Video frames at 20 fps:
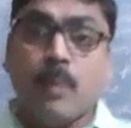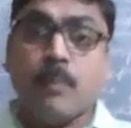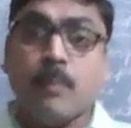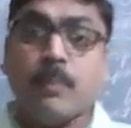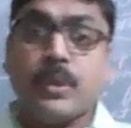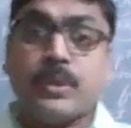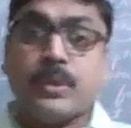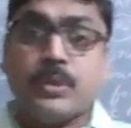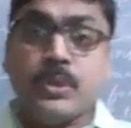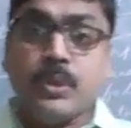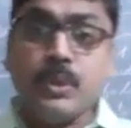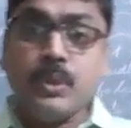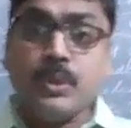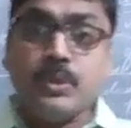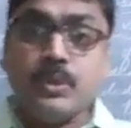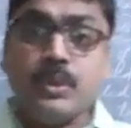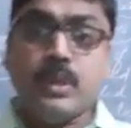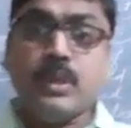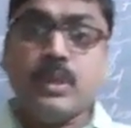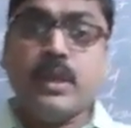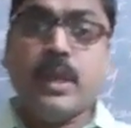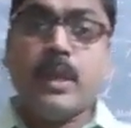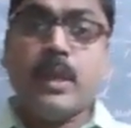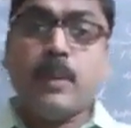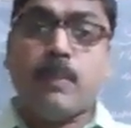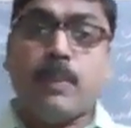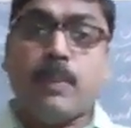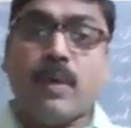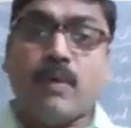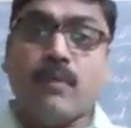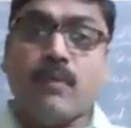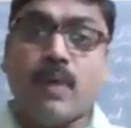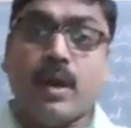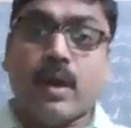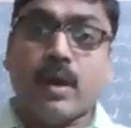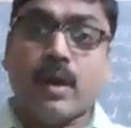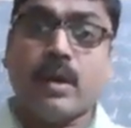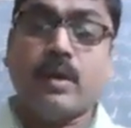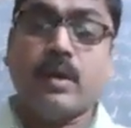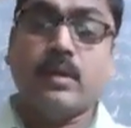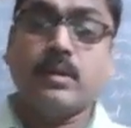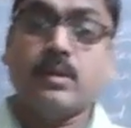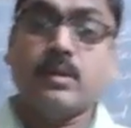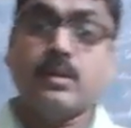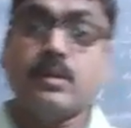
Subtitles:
misused their power